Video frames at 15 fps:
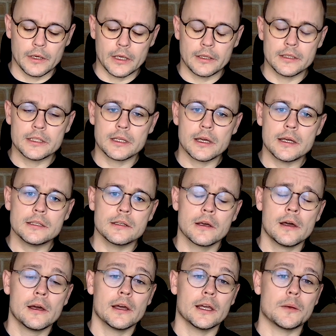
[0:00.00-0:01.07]
In this case,
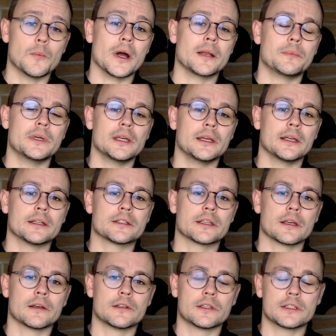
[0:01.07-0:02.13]
it might be
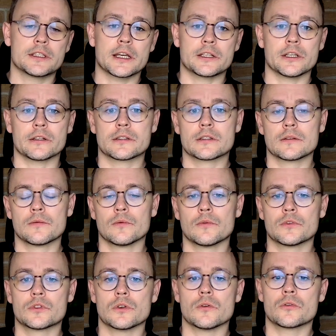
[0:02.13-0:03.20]
intersections,
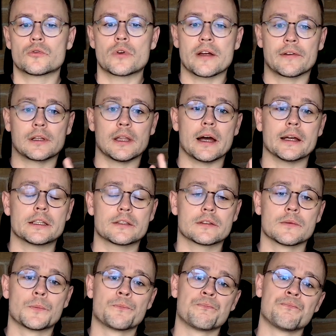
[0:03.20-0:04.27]
so traffic
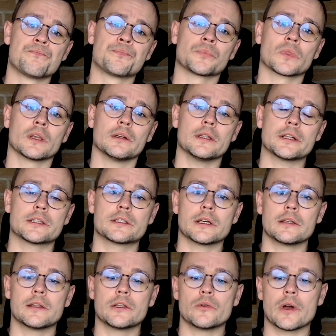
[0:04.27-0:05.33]
lights. Let's
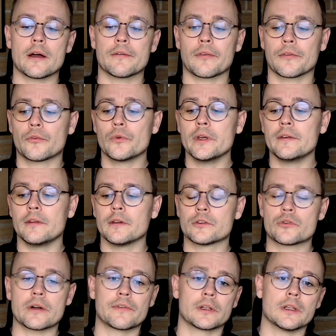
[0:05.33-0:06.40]
say that you have 3
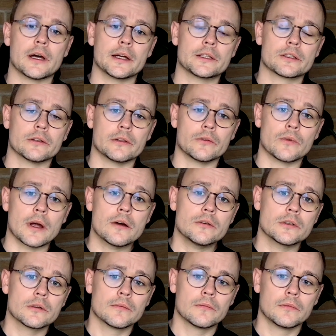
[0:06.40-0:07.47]
traffic lights on the
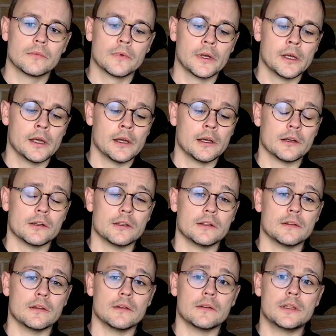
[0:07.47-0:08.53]
route.
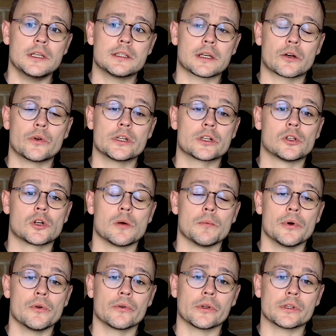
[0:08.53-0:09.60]
These are critical
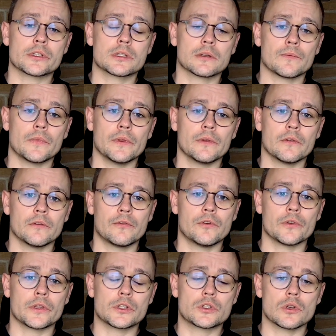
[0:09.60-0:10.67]
components
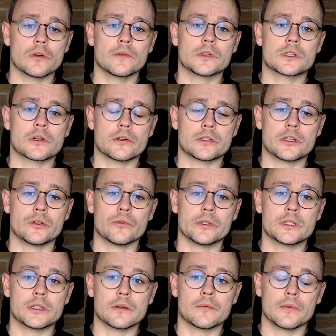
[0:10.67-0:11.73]
for the service
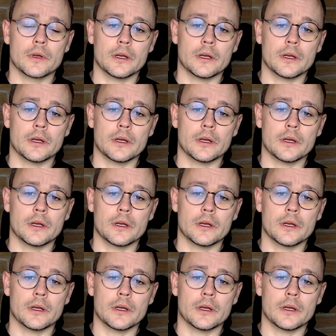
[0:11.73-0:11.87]
continuity